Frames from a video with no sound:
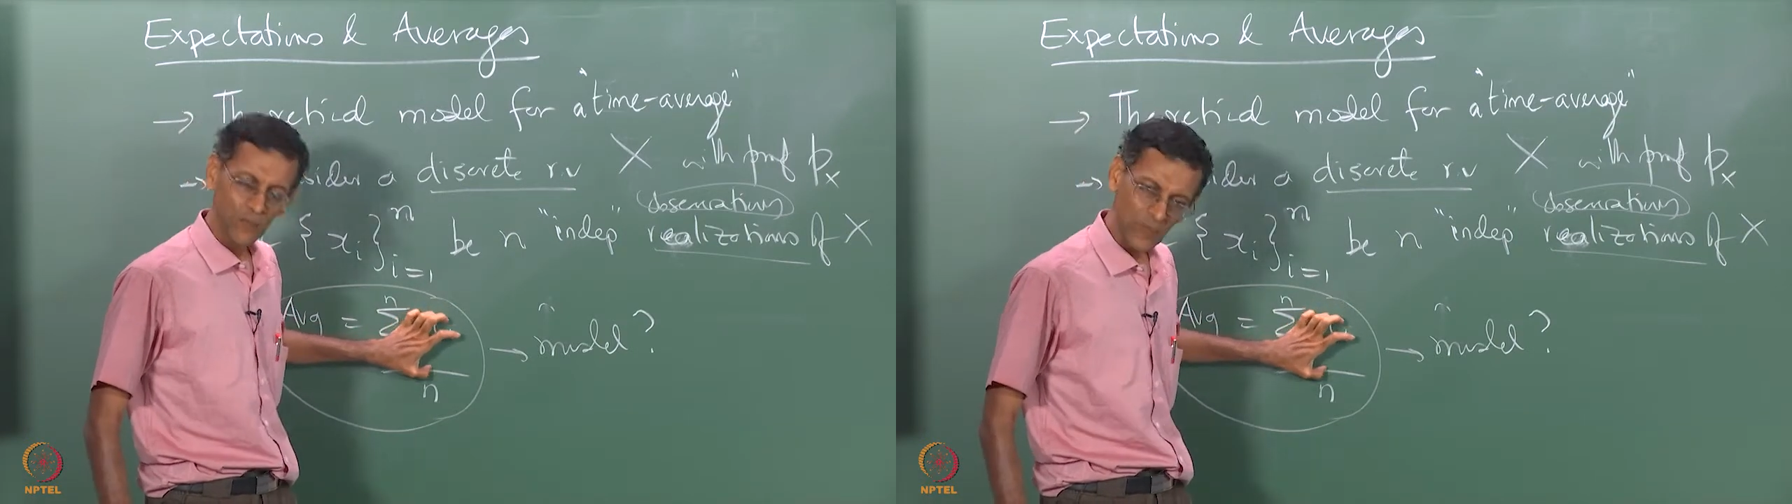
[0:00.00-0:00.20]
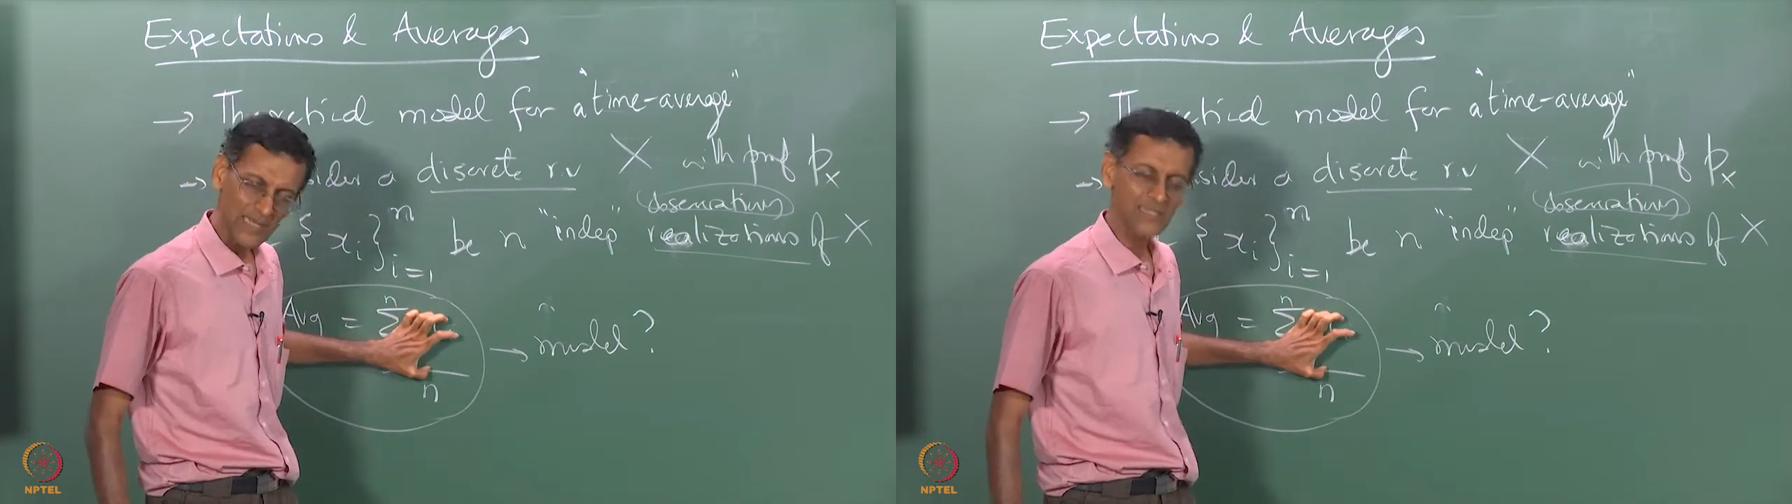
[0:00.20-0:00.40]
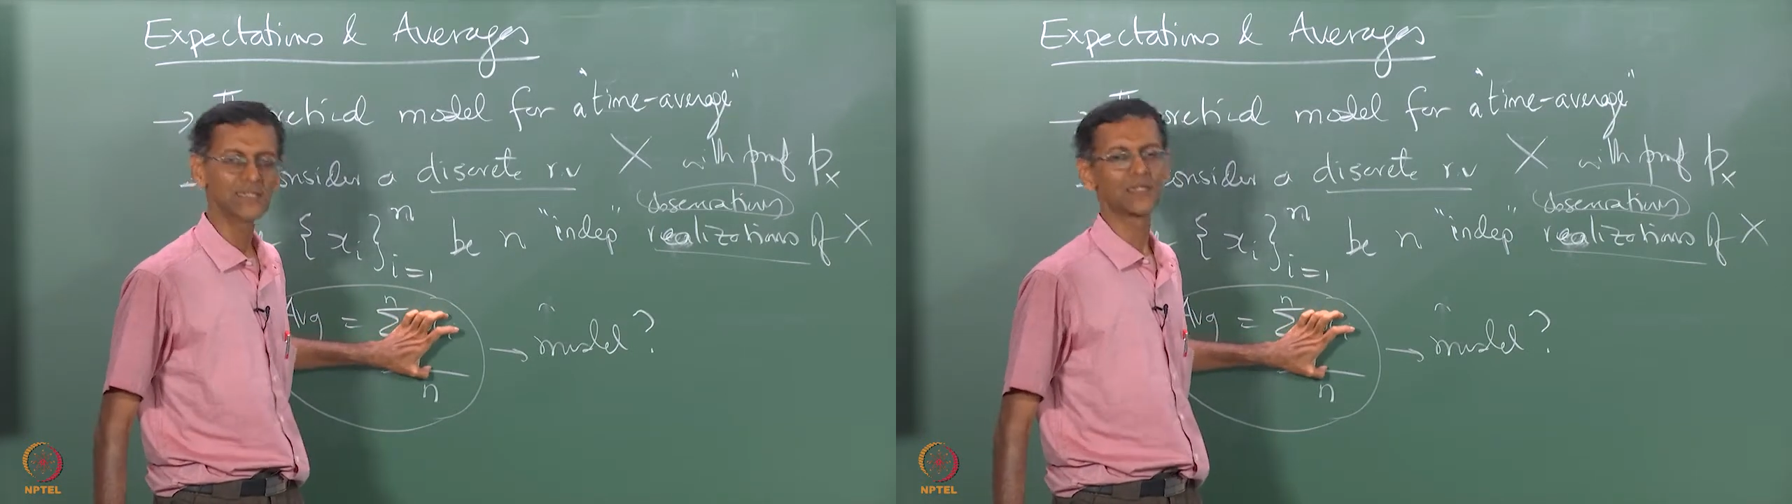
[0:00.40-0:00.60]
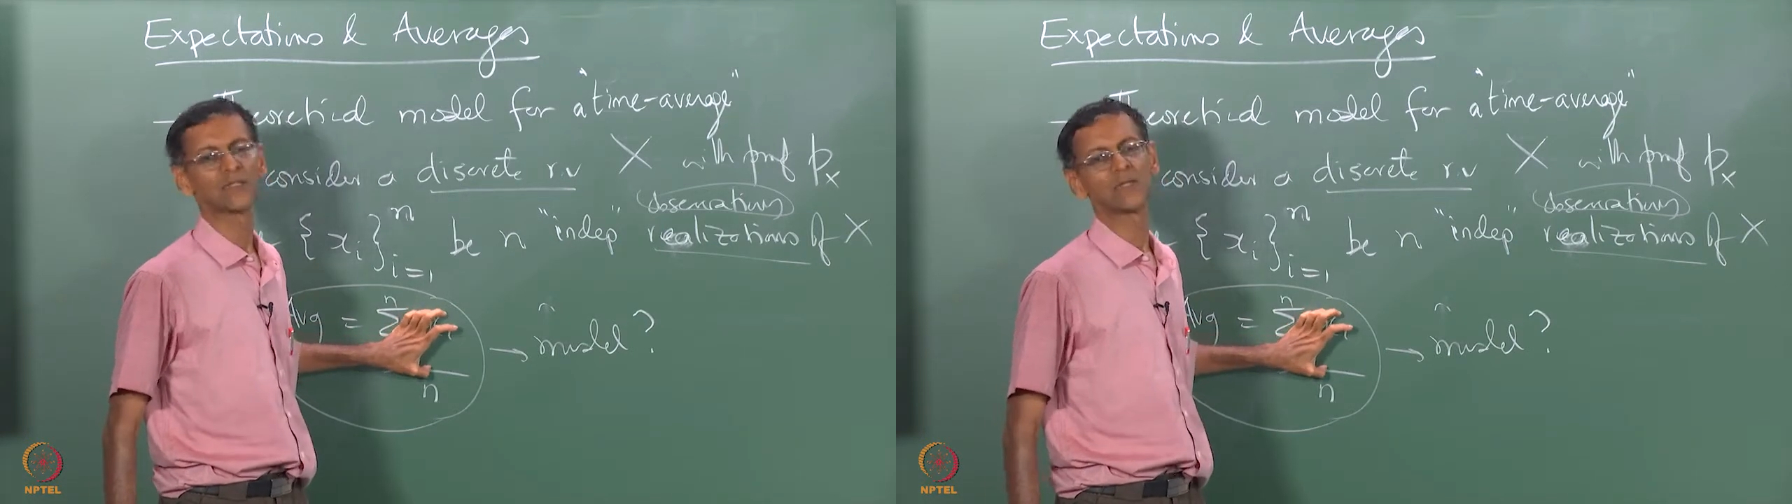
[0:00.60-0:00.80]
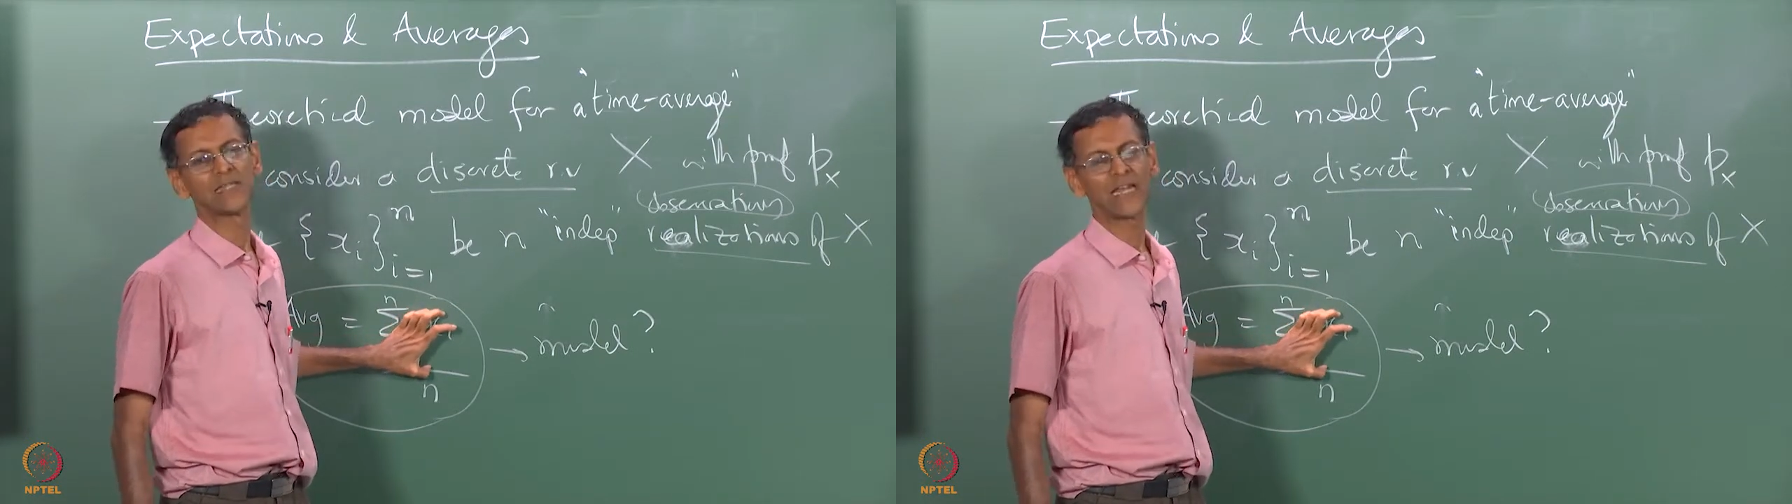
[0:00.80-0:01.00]
plus
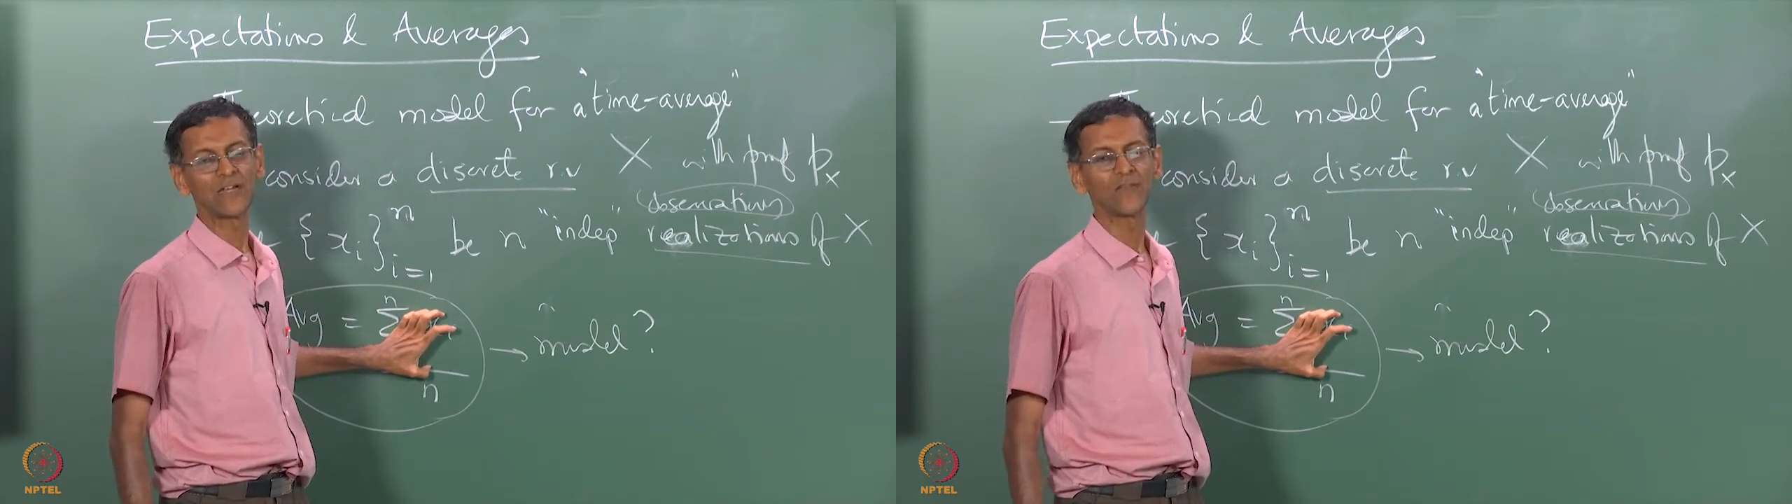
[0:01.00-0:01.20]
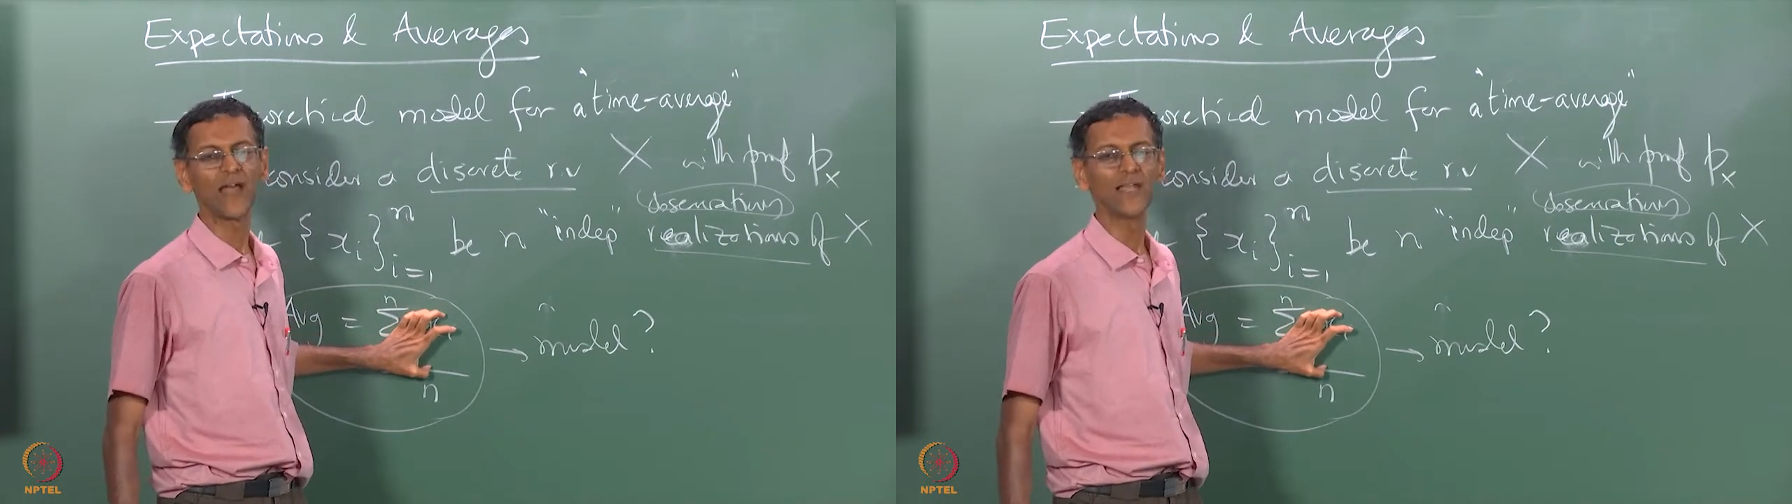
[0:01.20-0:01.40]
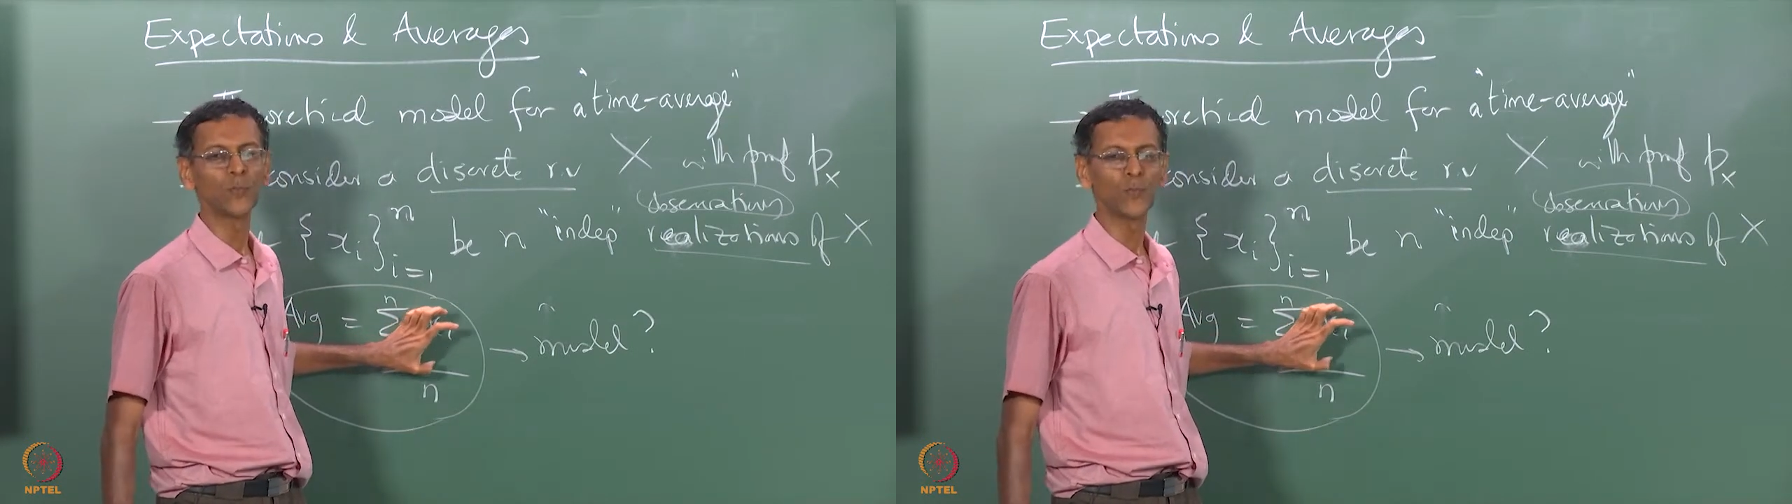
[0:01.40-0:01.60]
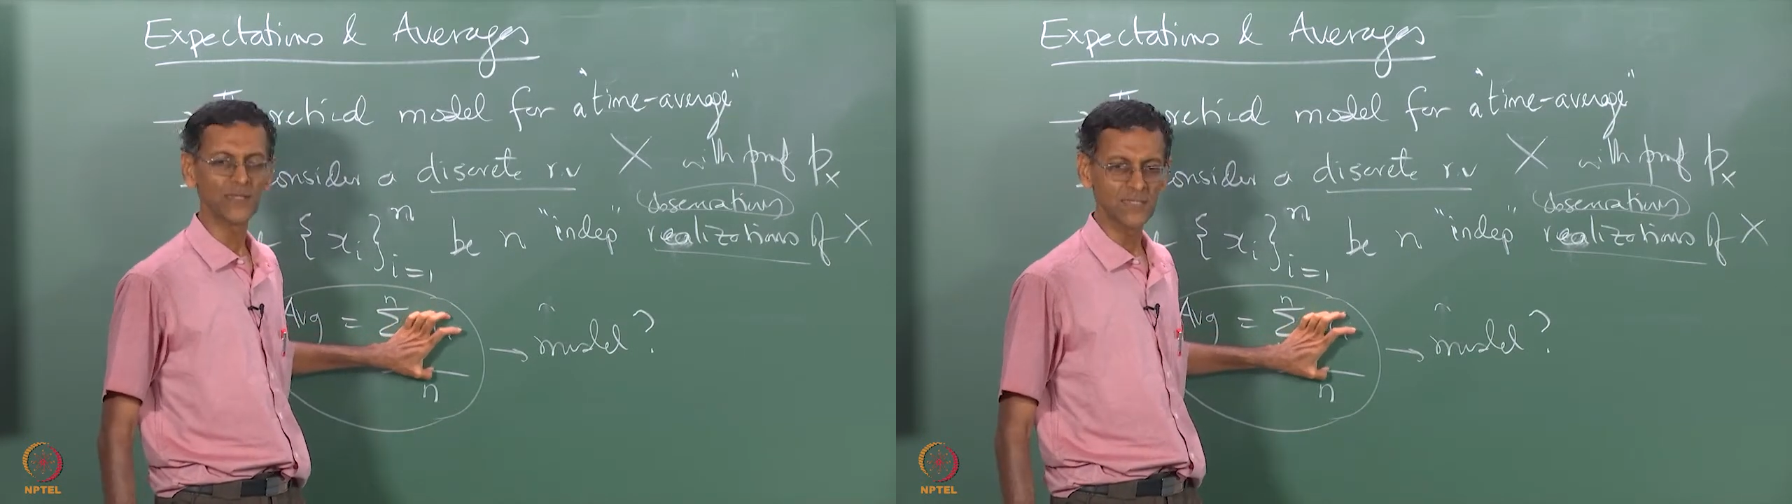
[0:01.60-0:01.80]
the second value plus